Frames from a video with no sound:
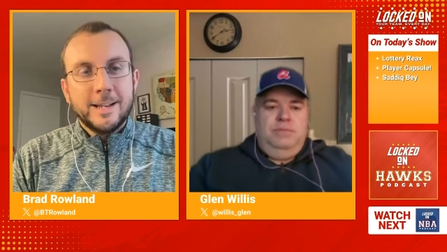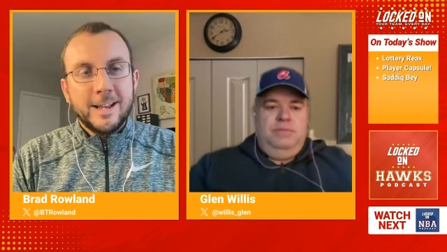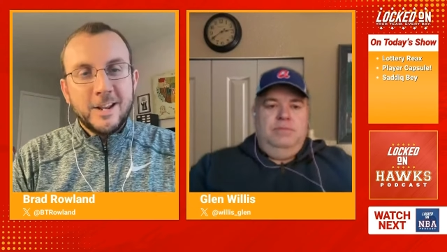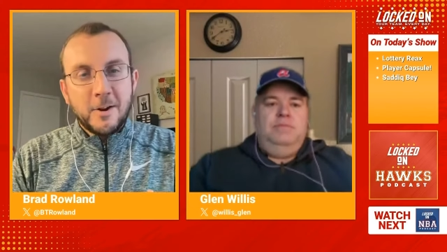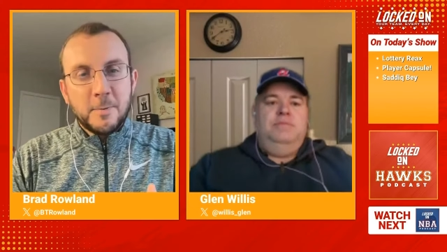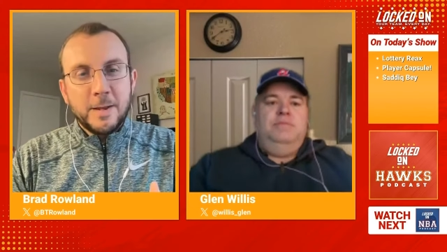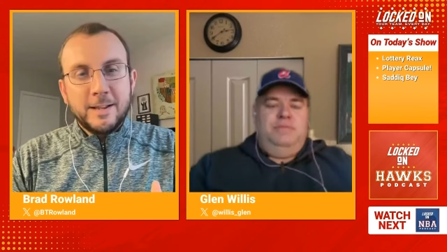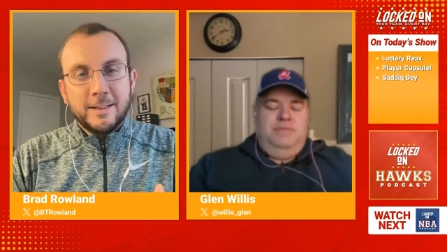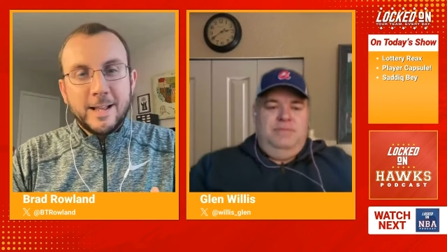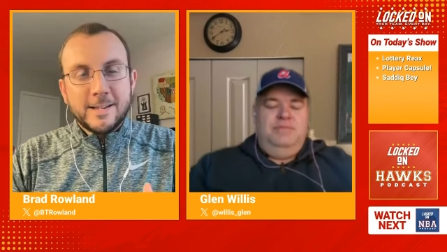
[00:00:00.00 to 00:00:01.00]
Speaker 1: You know what I
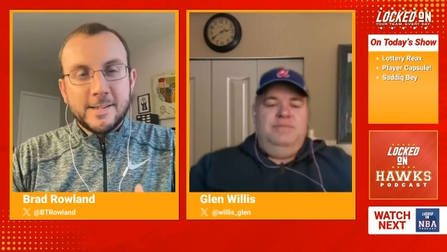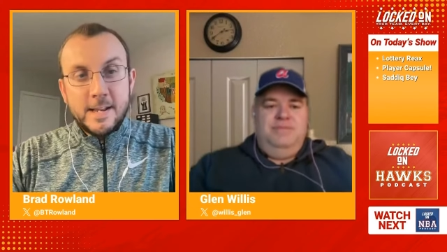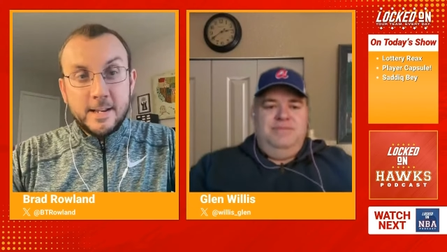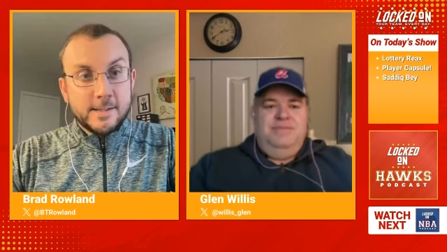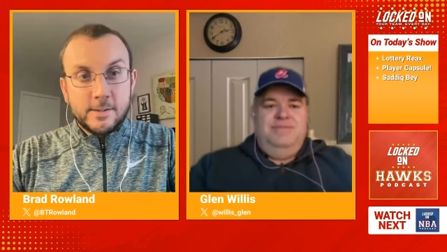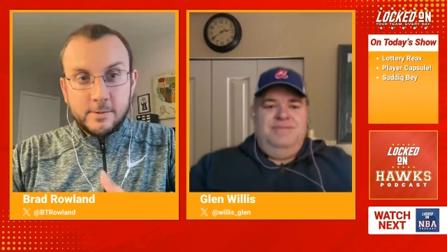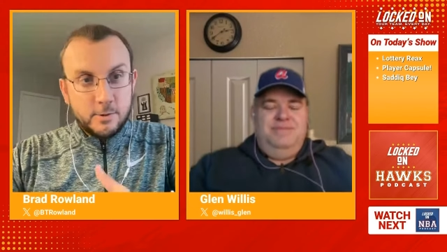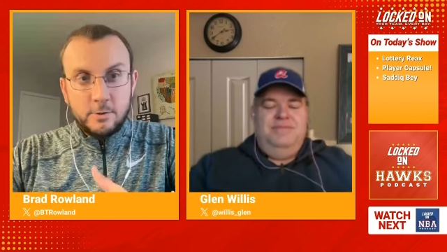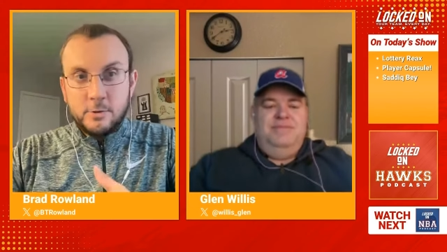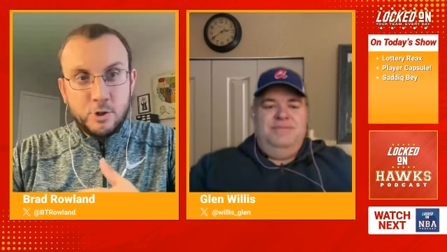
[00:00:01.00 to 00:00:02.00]
mean? Like Saddiq is
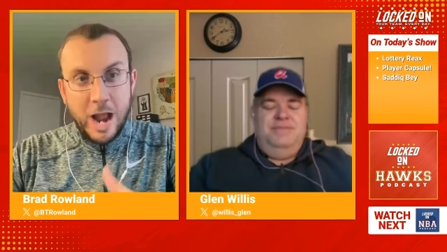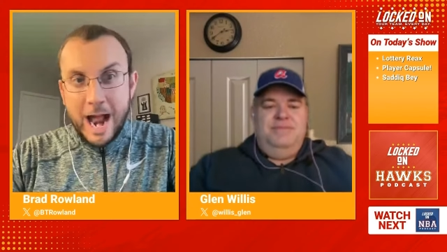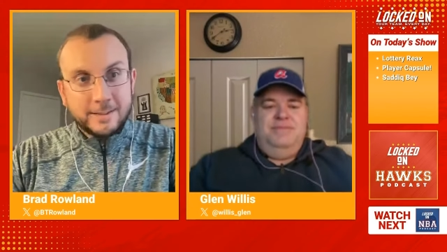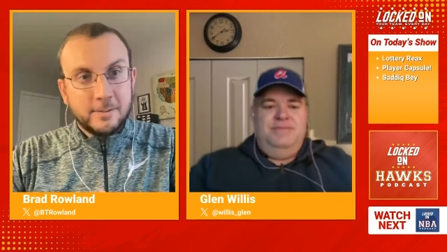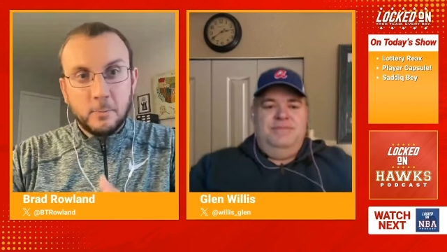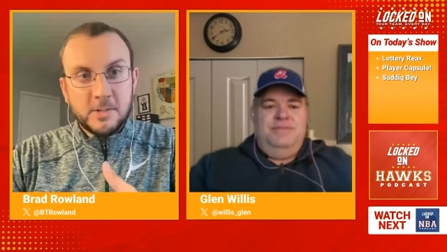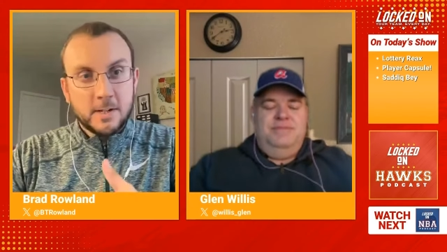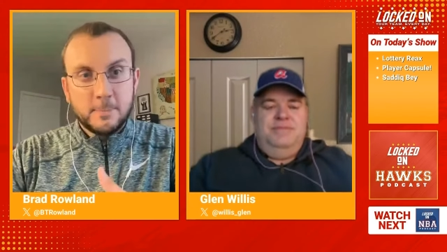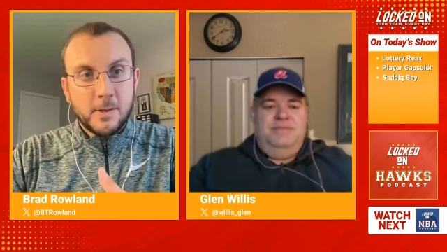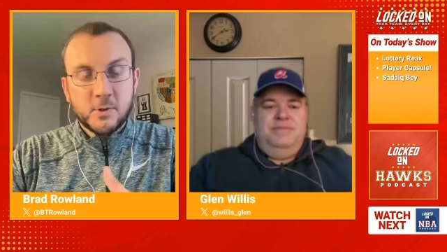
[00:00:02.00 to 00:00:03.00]
jacked, and we
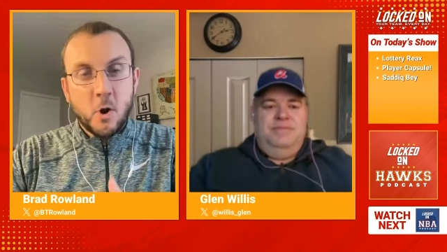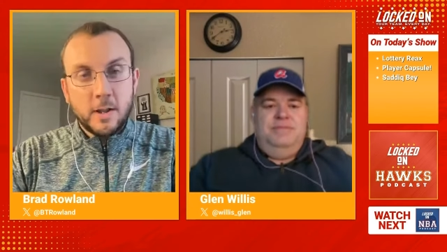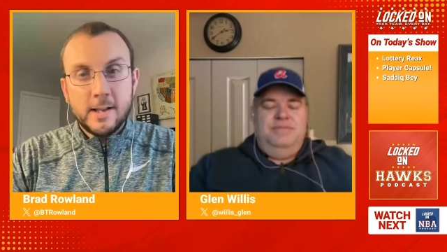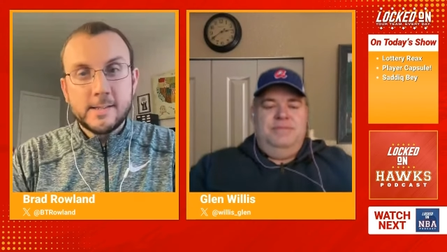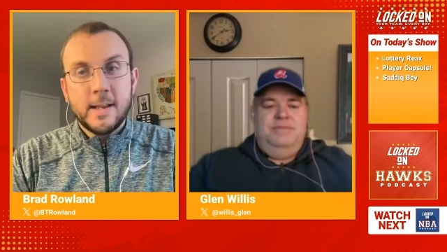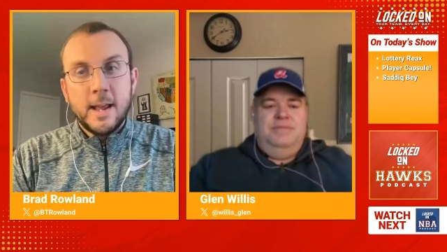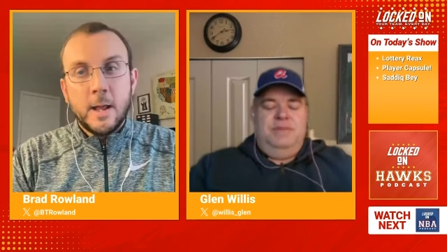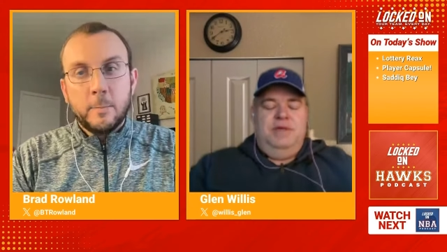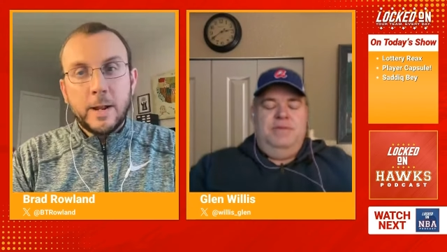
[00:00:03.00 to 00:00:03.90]
talked about how strong he is, yeah.